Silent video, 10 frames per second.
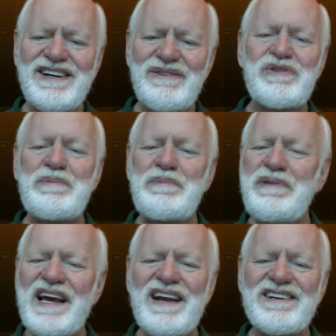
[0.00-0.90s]
Well, the
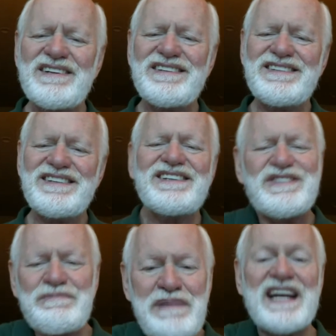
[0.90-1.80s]
planner
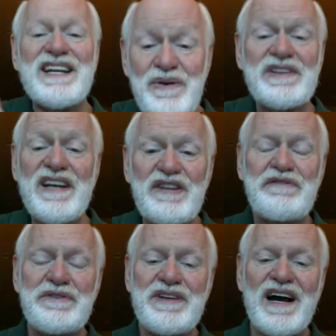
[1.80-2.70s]
is planning to go on a healthy
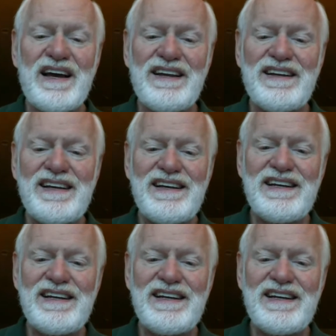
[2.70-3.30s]
food diet.